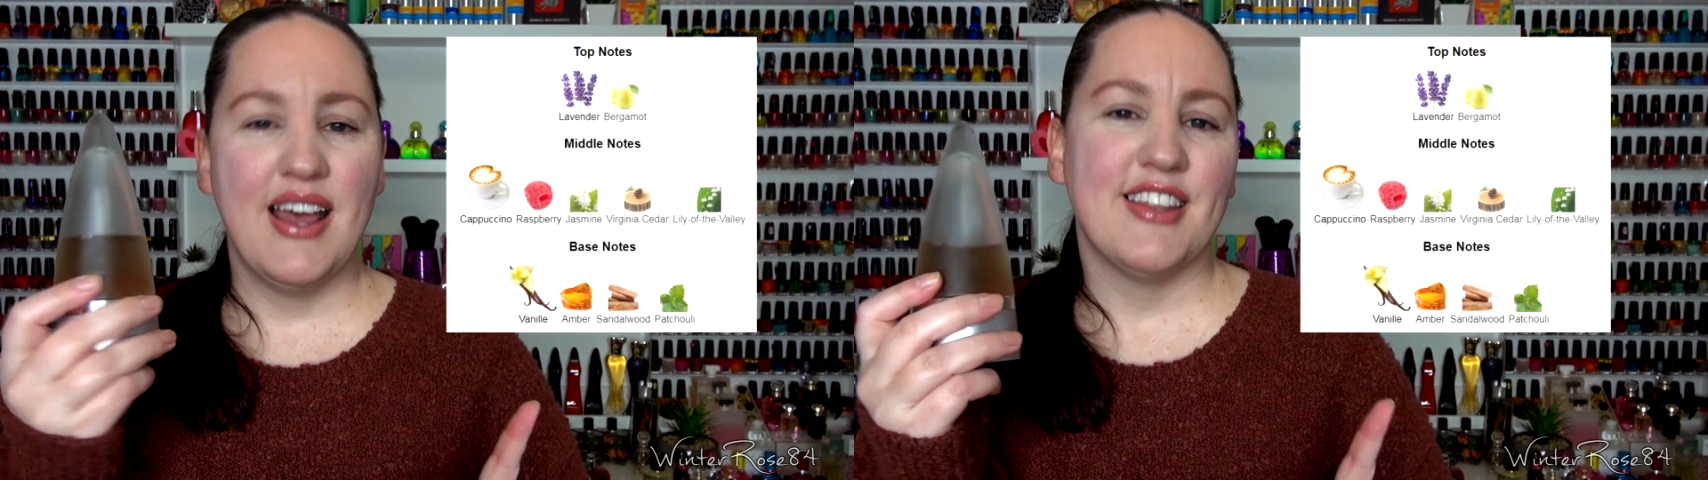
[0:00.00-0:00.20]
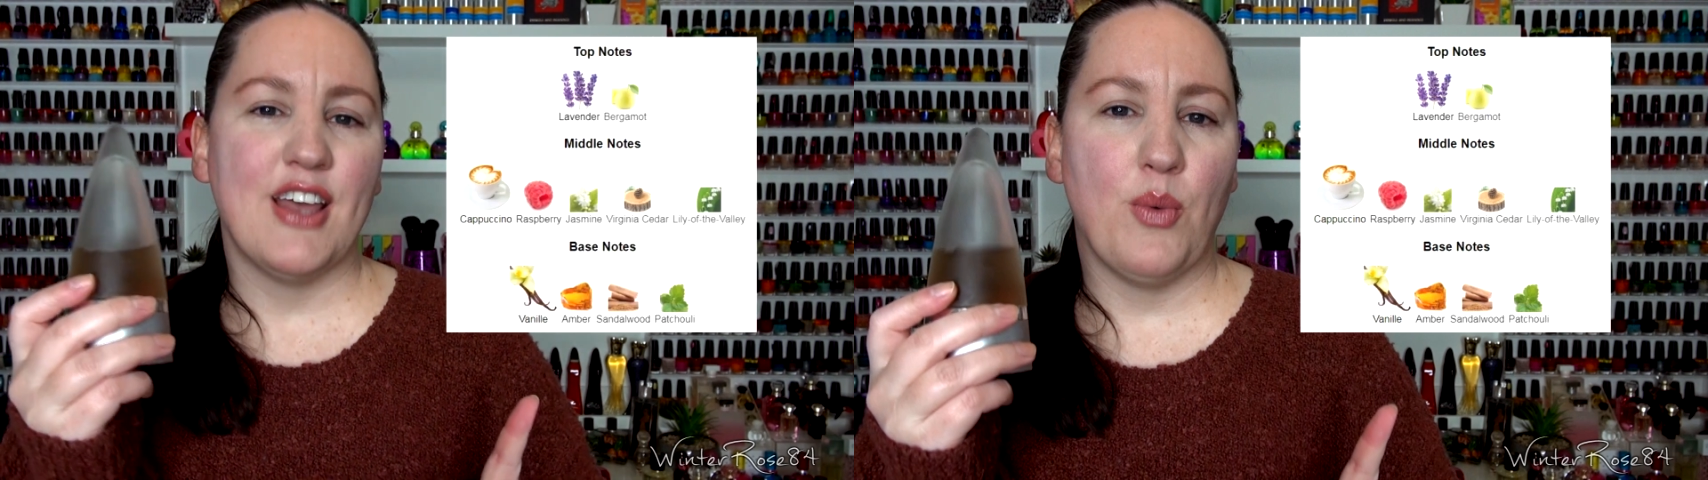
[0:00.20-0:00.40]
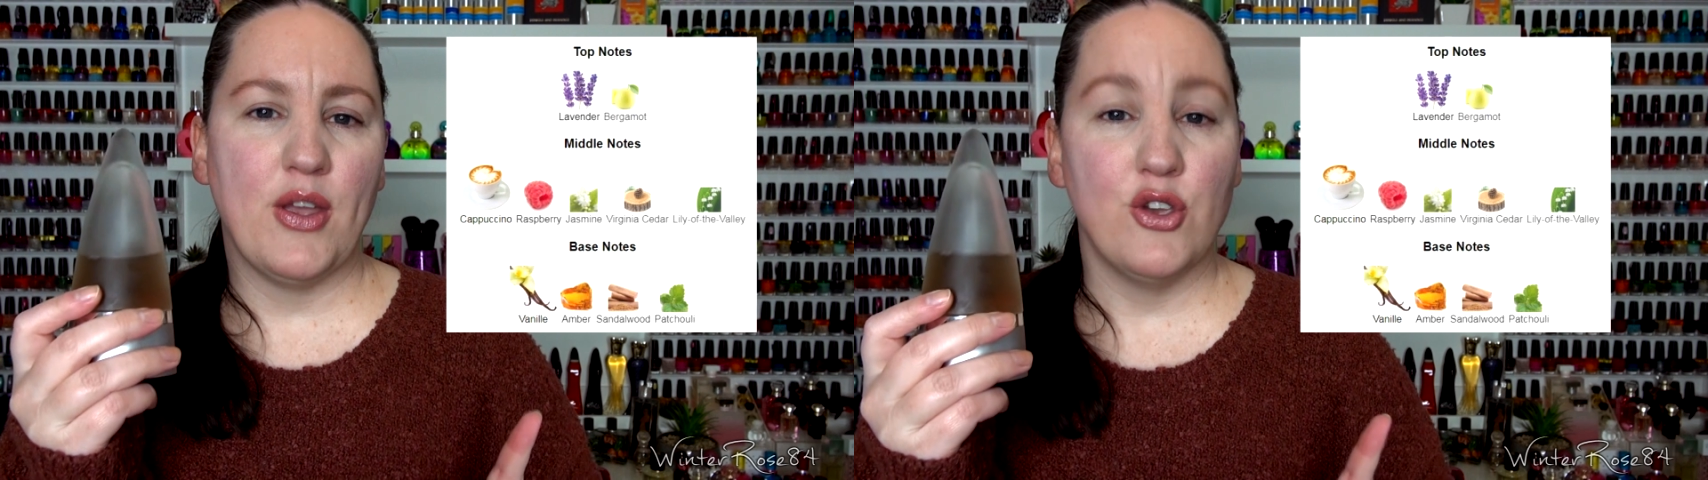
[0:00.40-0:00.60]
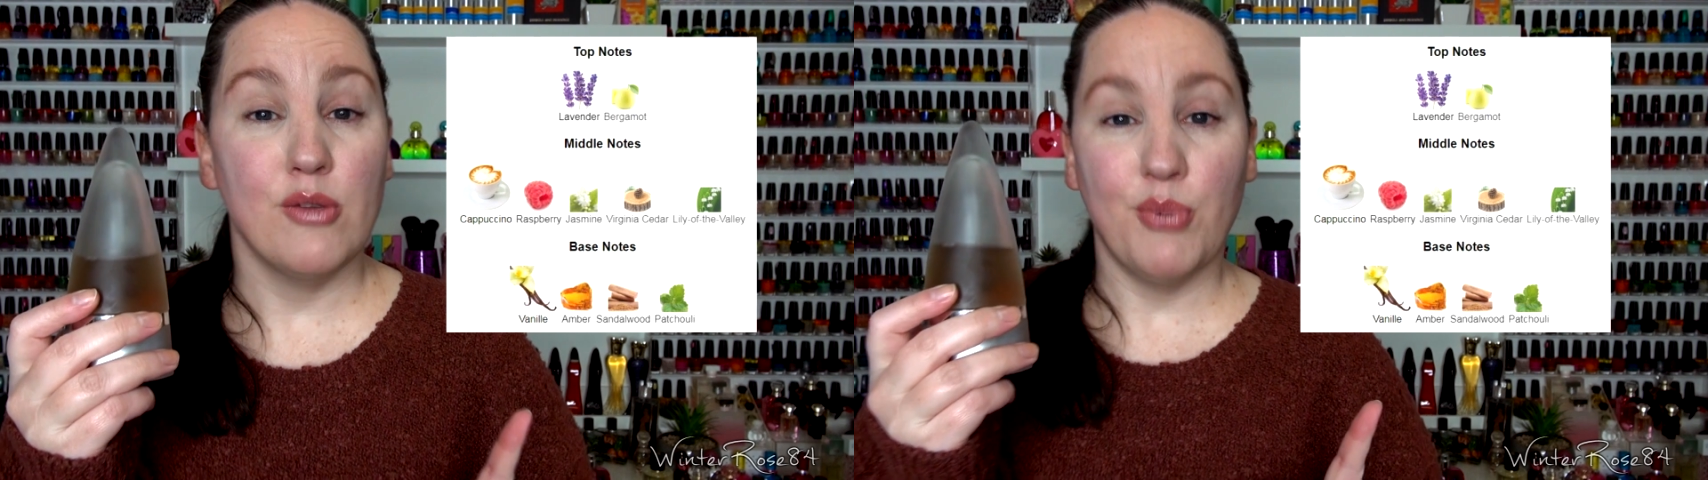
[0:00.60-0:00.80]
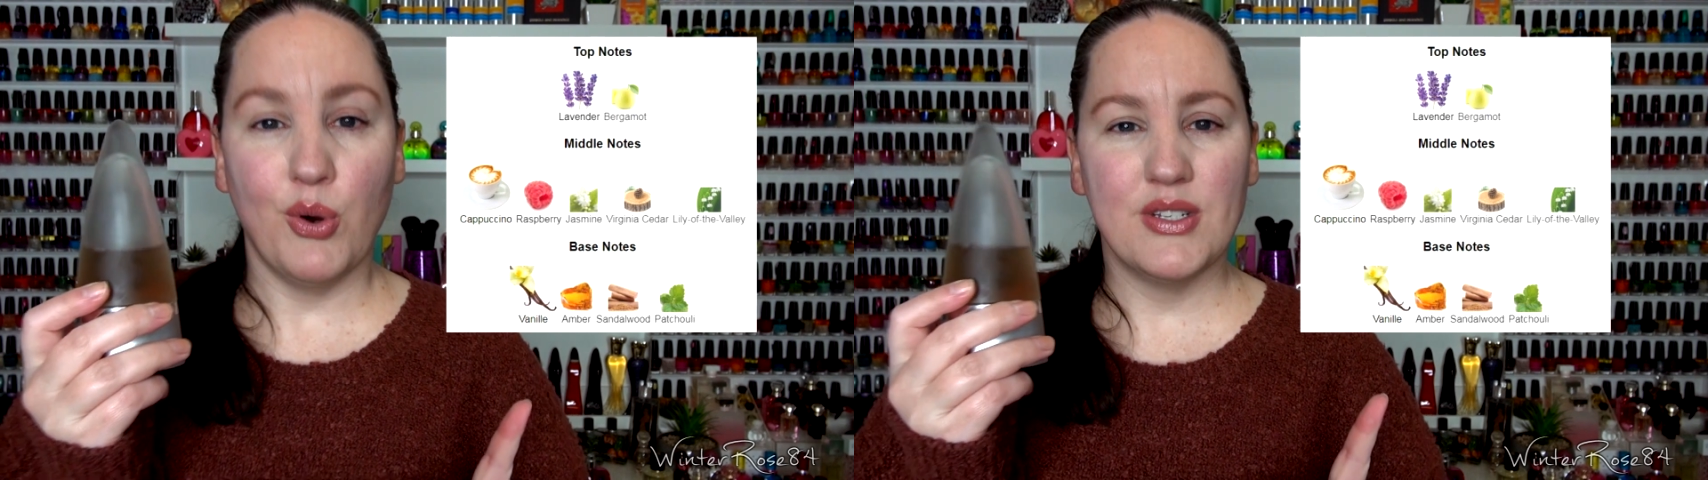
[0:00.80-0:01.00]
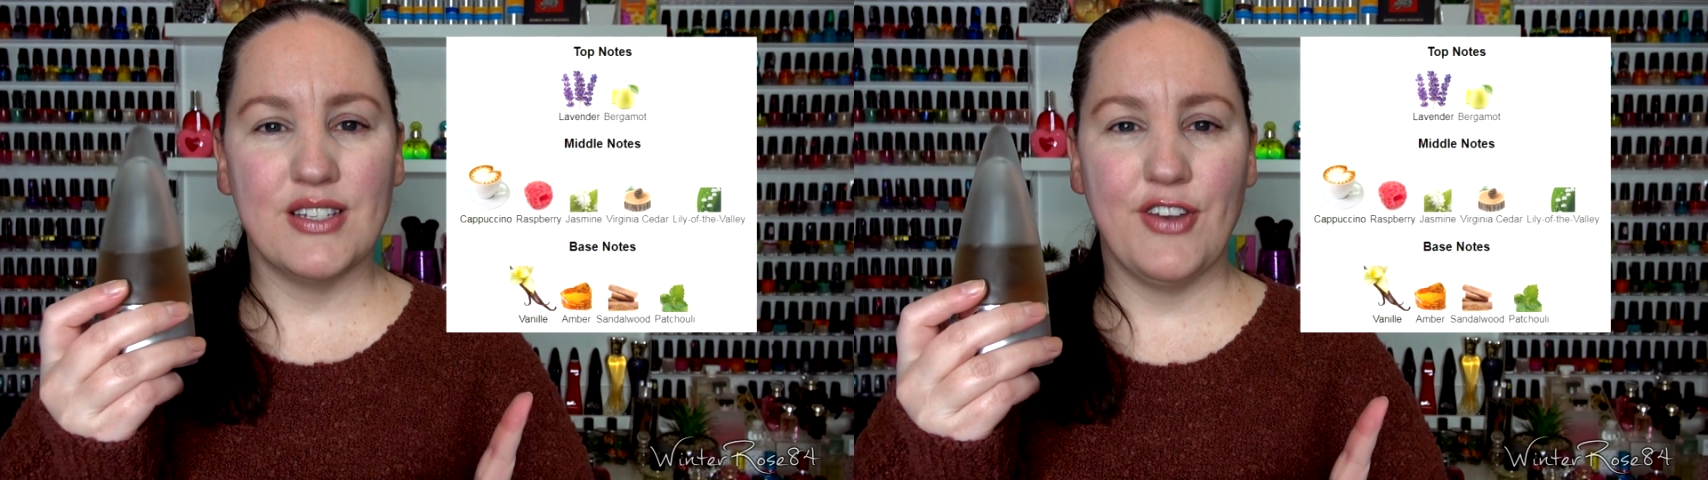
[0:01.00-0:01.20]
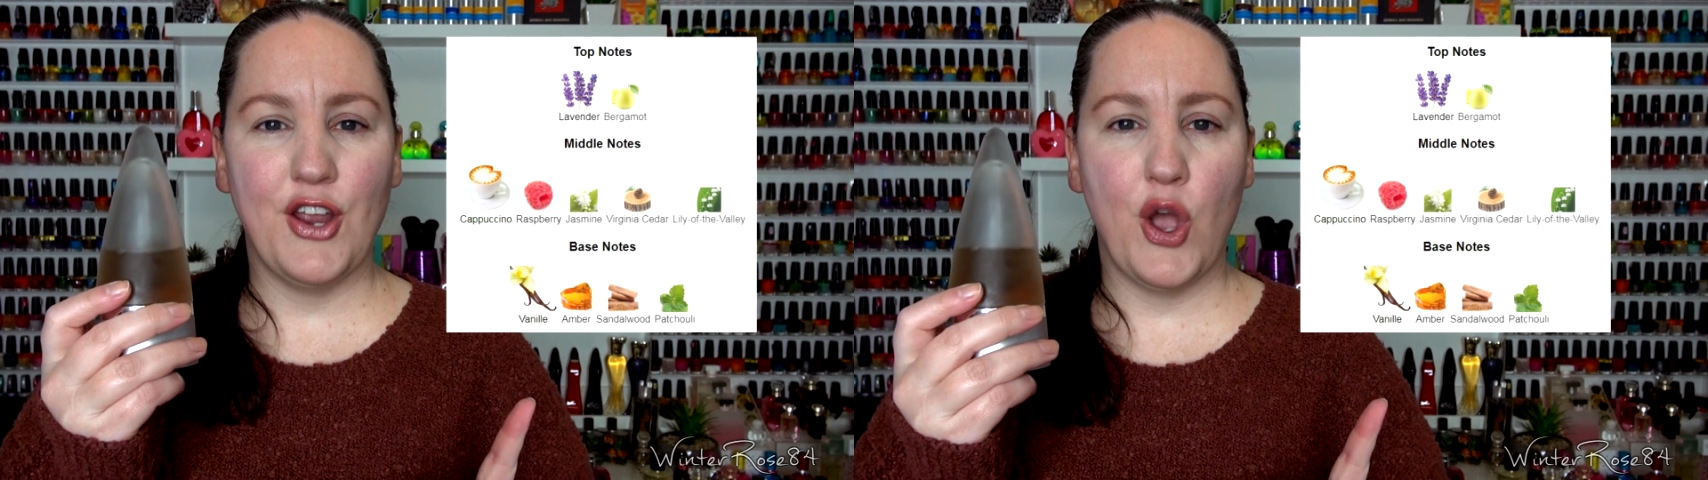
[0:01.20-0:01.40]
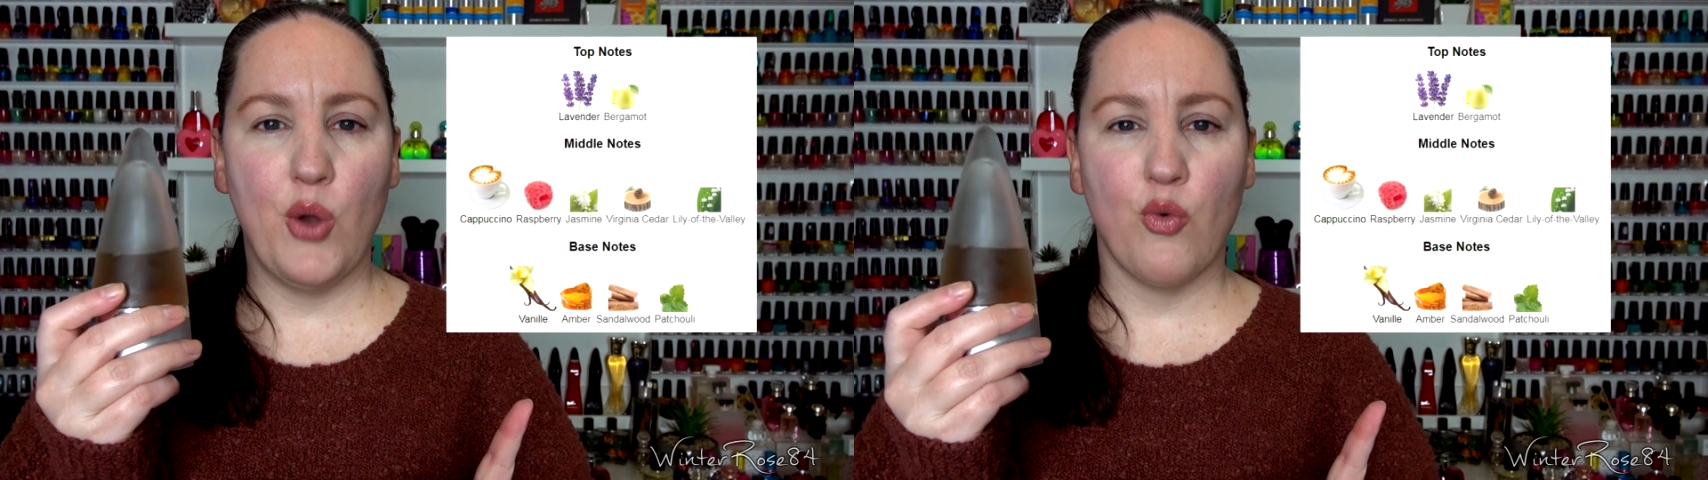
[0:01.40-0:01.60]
That way you can pause the video,